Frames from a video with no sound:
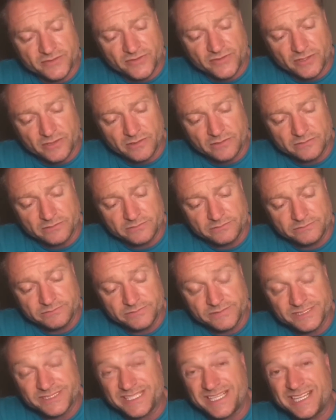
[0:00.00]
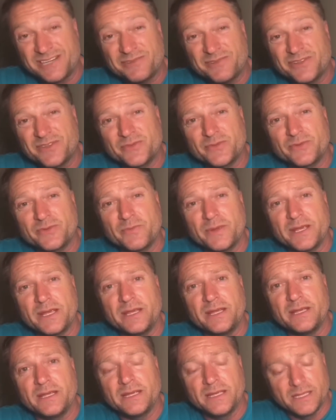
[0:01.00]
There's no secrets with
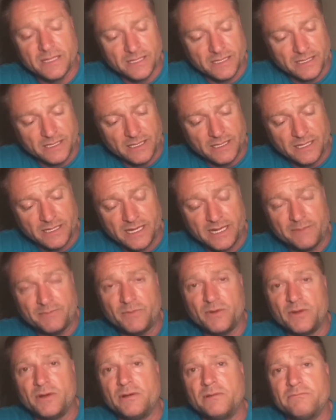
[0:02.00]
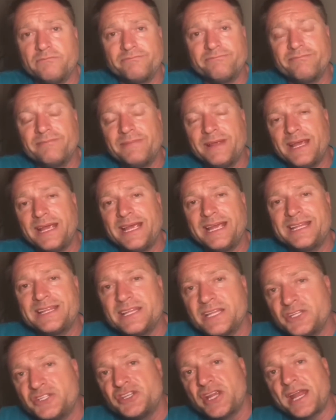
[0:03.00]
me. I'm not
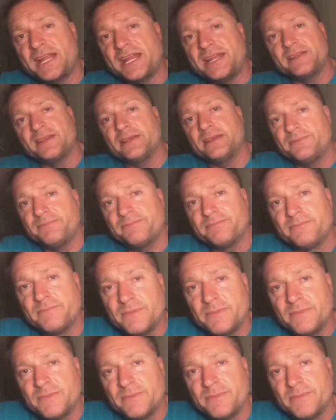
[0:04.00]
hidden agenda.